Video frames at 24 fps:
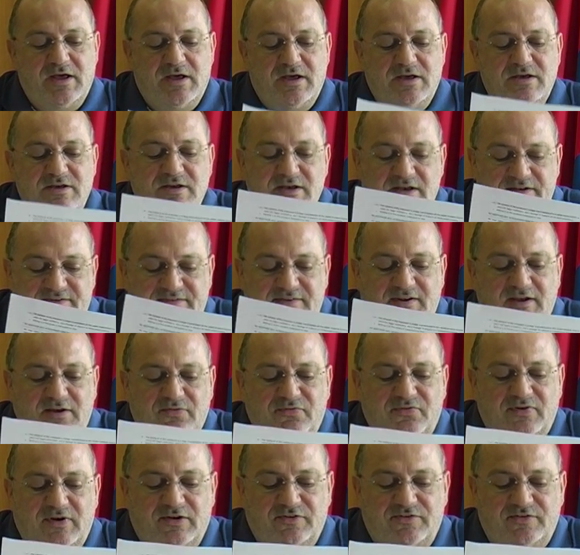
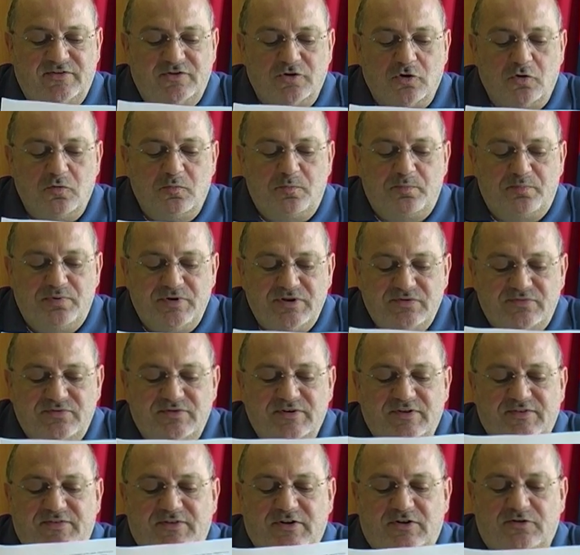ESF has no
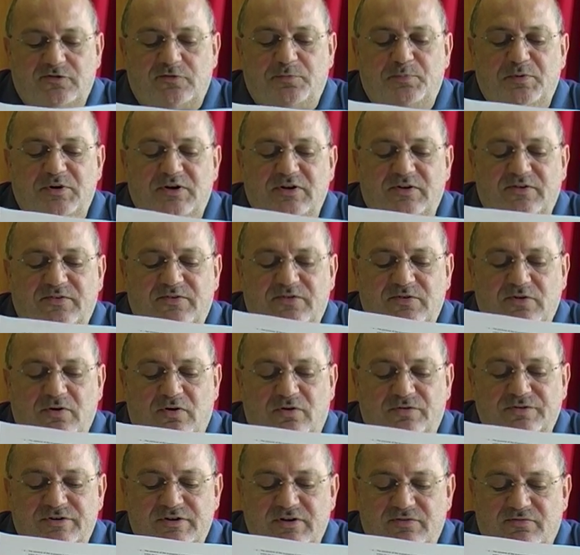previous experience
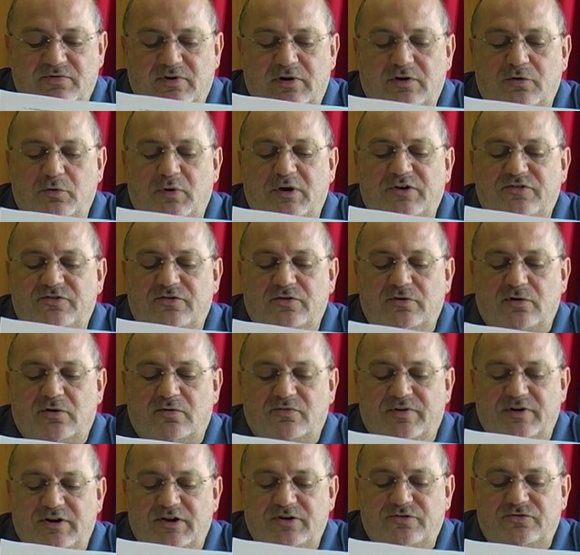on the evaluation of
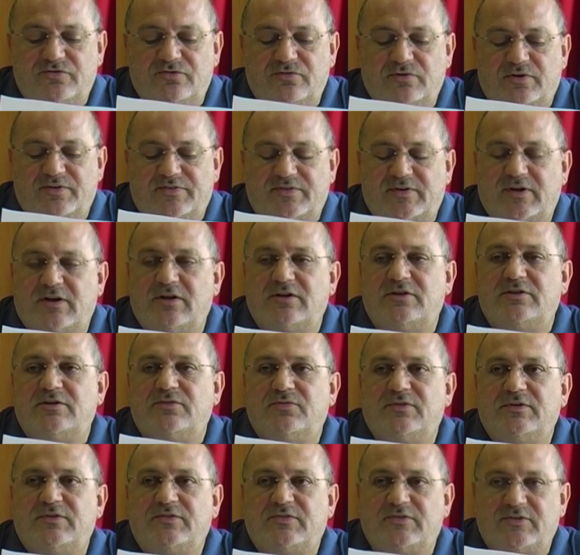a national
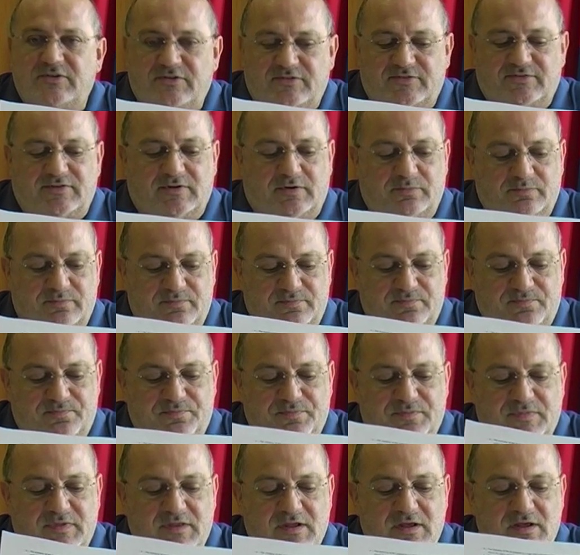scientific system.
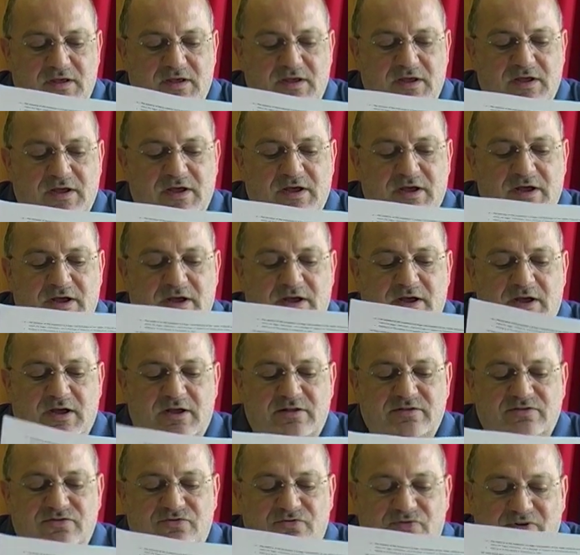
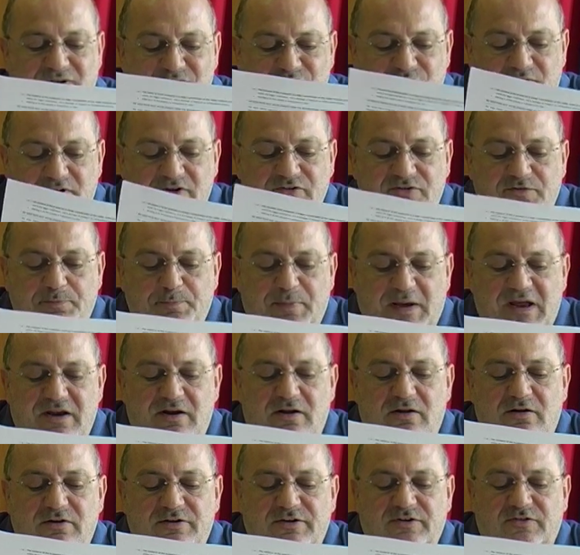The referees
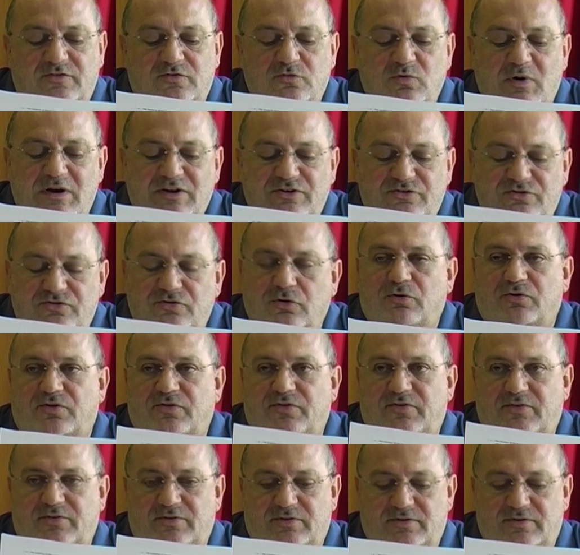panel is quite short.